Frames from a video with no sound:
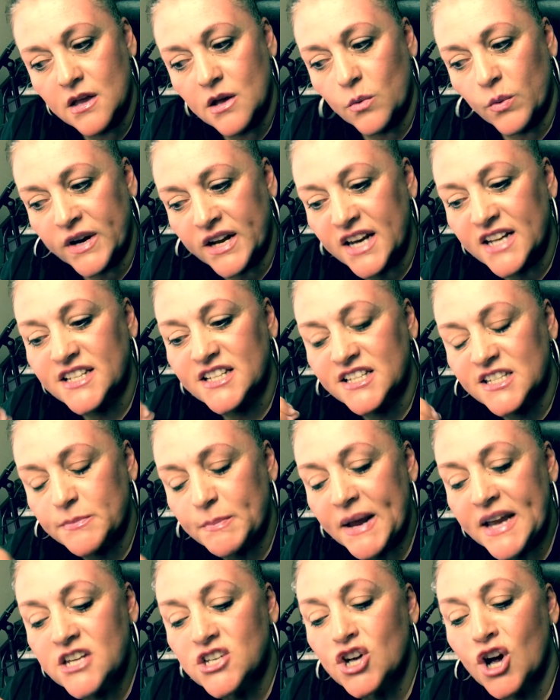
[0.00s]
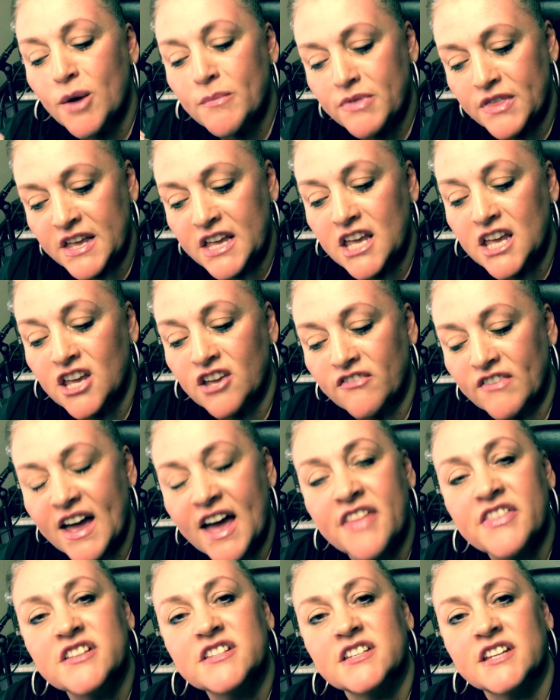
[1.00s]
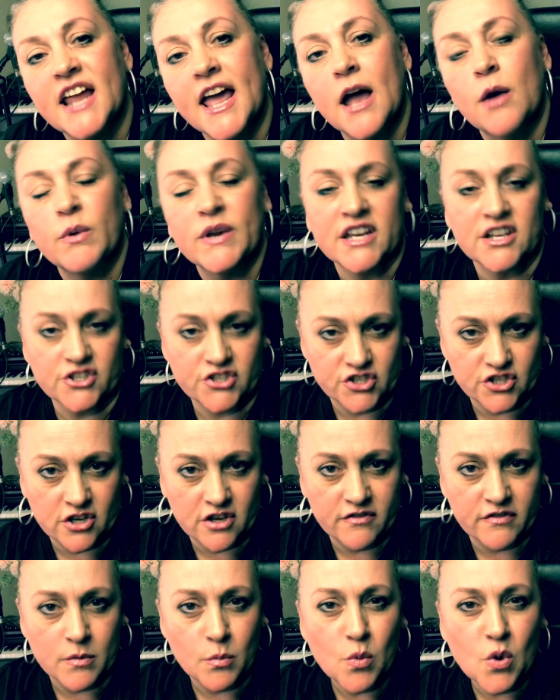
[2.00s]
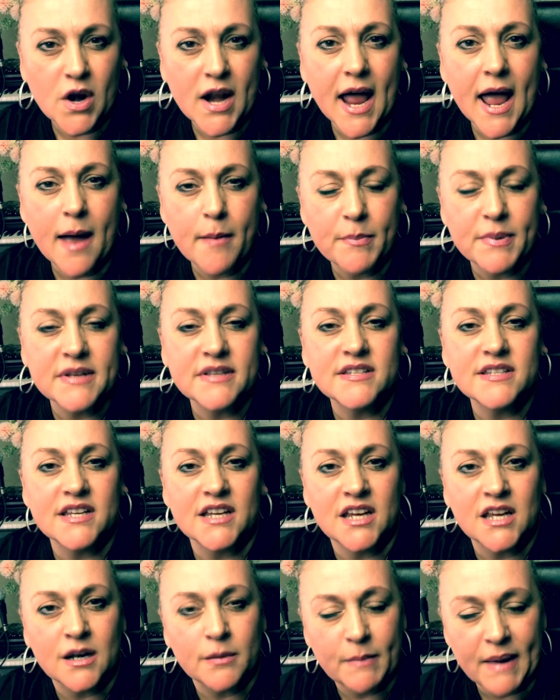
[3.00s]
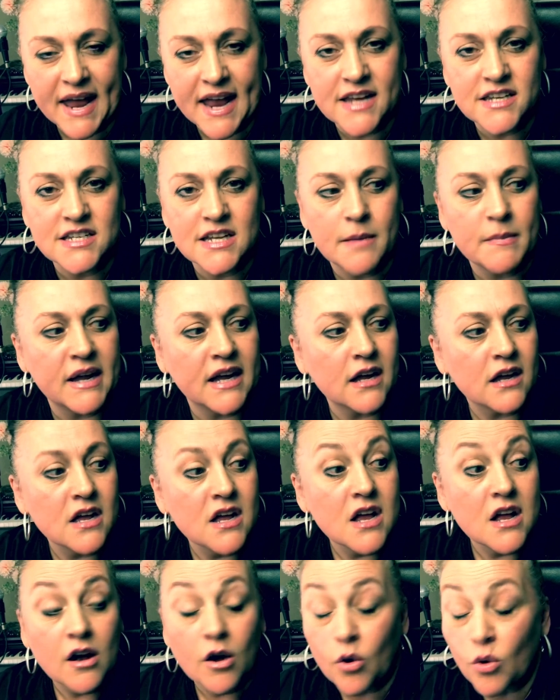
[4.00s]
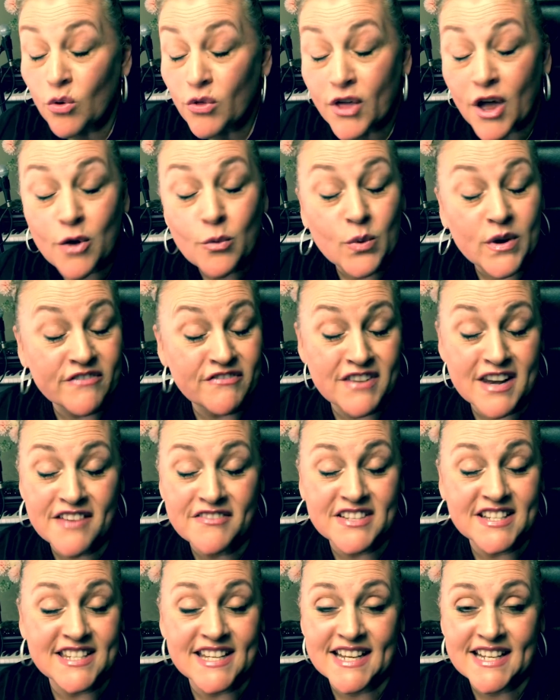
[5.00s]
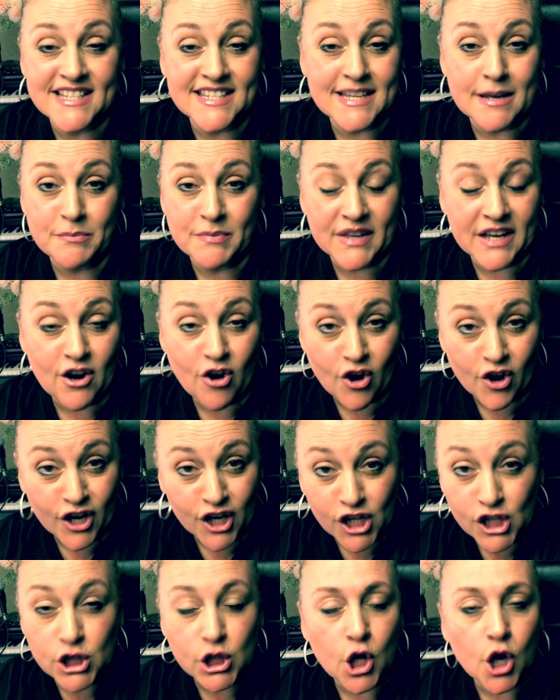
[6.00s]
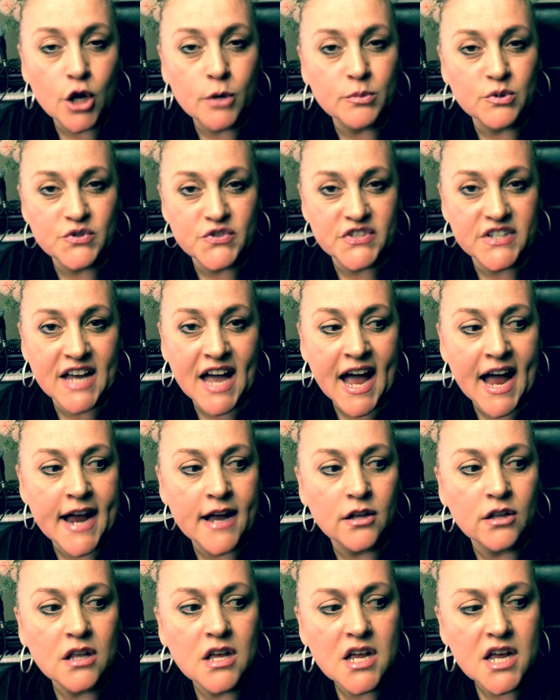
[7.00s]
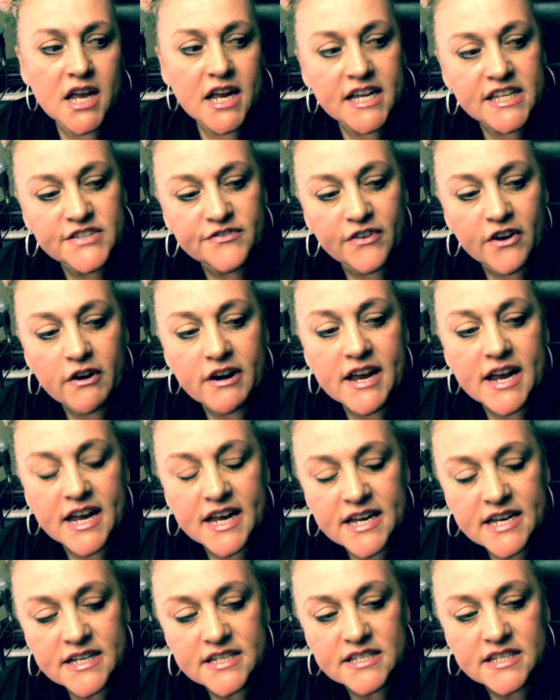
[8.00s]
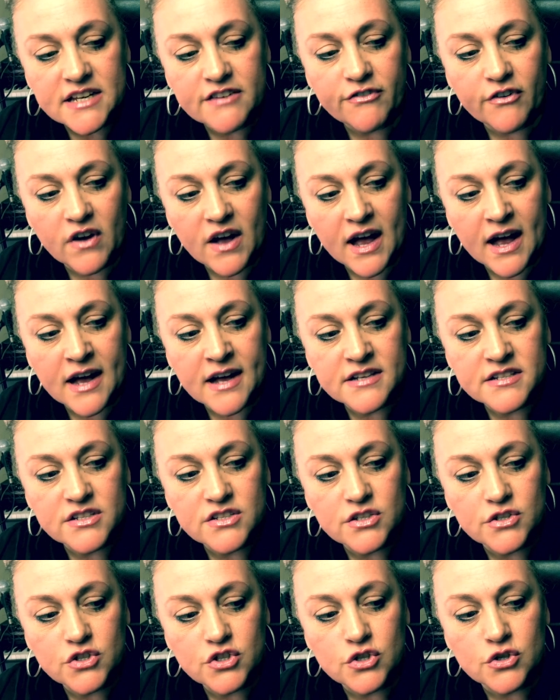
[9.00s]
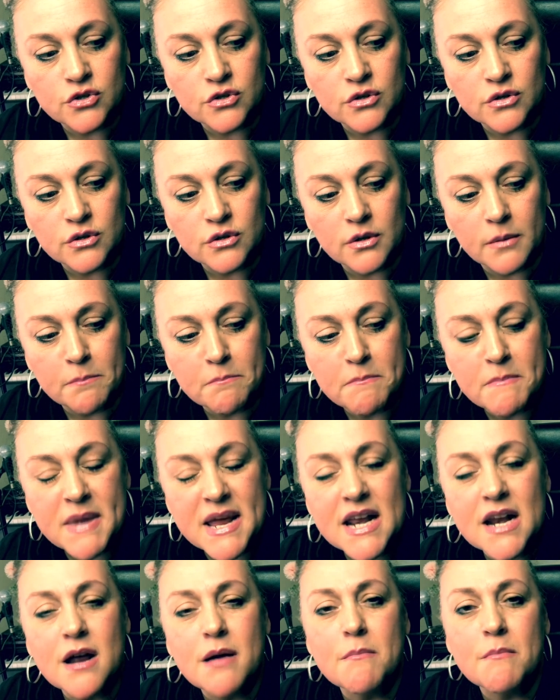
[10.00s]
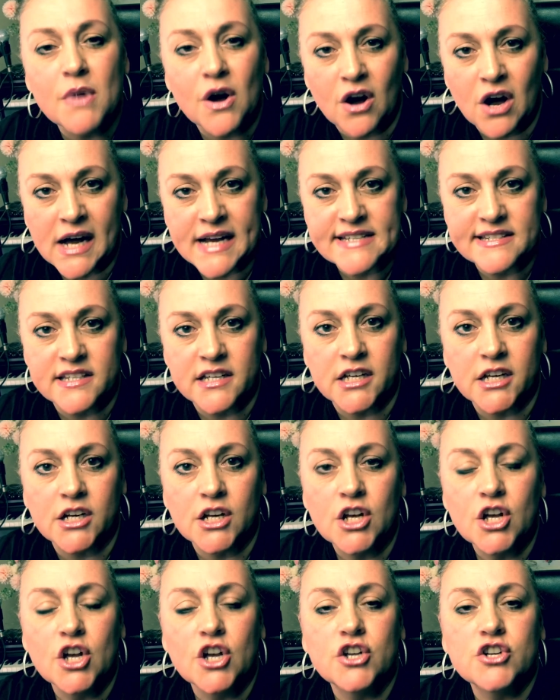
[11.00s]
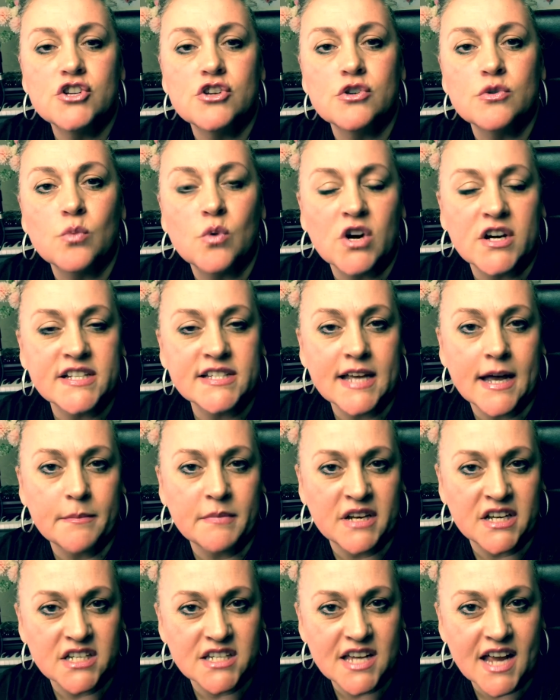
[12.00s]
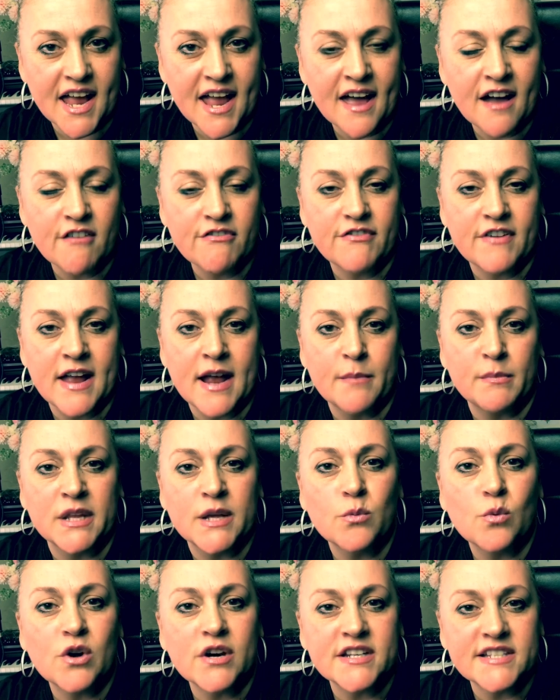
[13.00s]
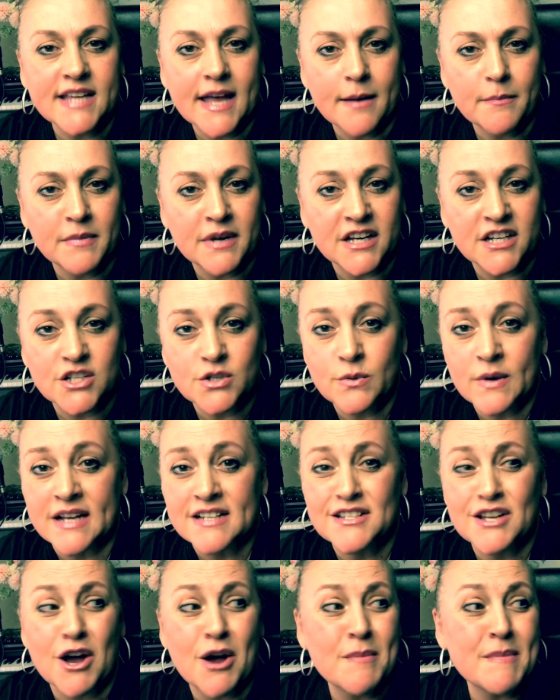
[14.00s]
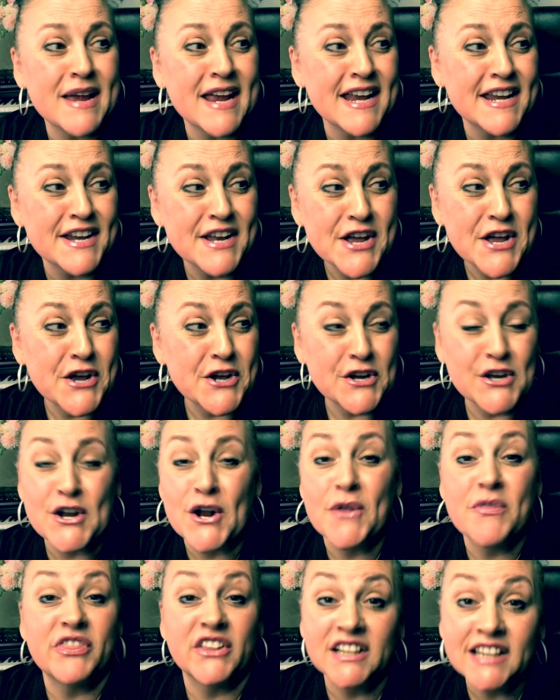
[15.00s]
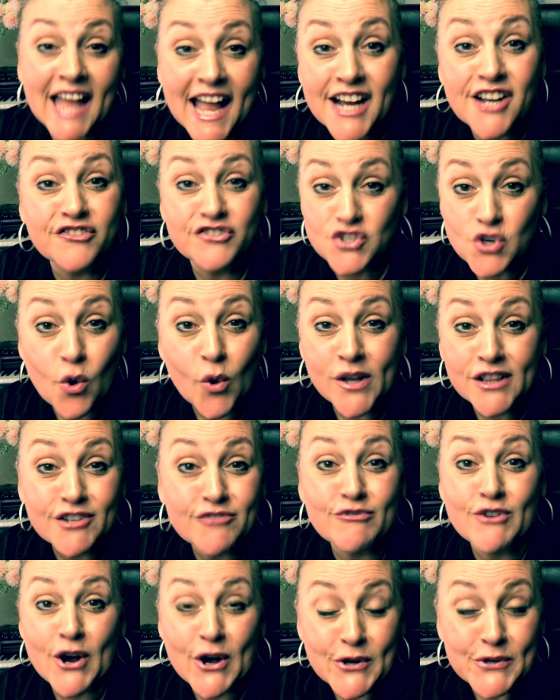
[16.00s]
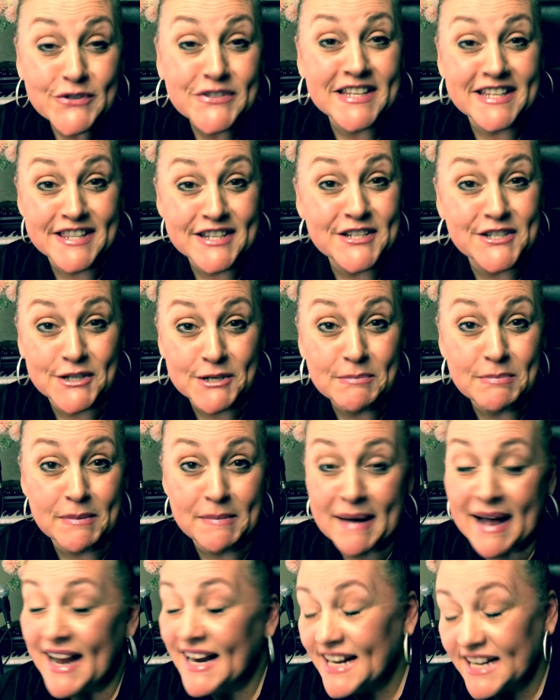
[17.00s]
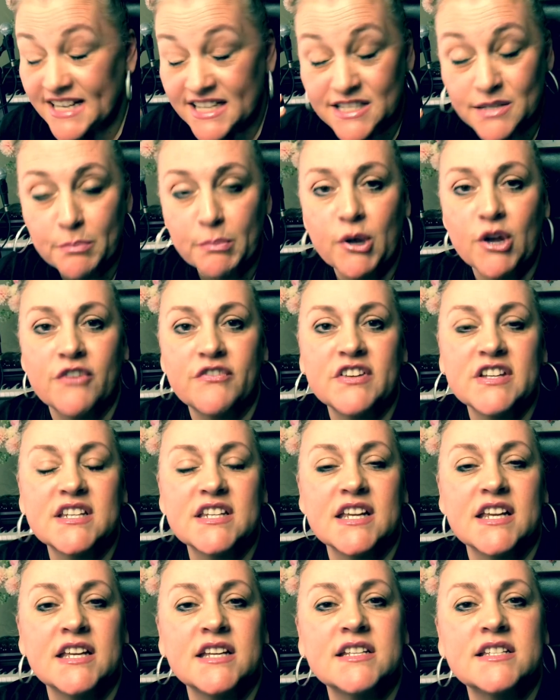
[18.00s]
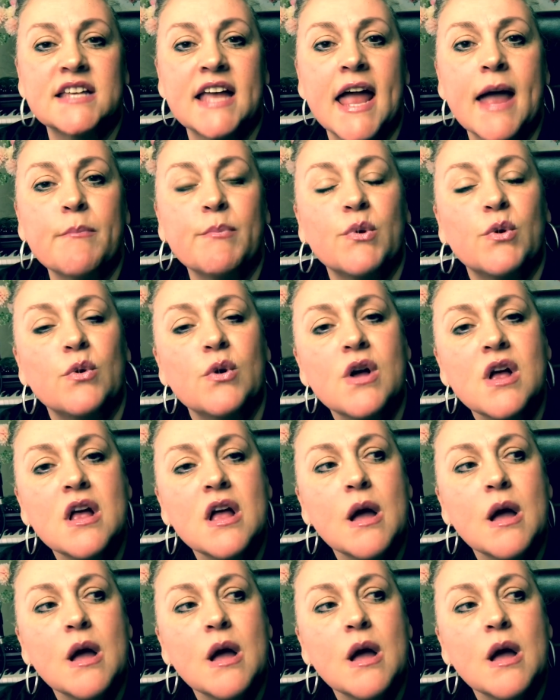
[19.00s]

We need to spend time thinking of others and how we can serve them. What happens in a pandemic, although we've never seen something on a global scale, it's very easy for us to minimize it to what is happening to our family, what is happening to us. I mean, you know, the lack of toilet rolls in the supermarket is a perfect example.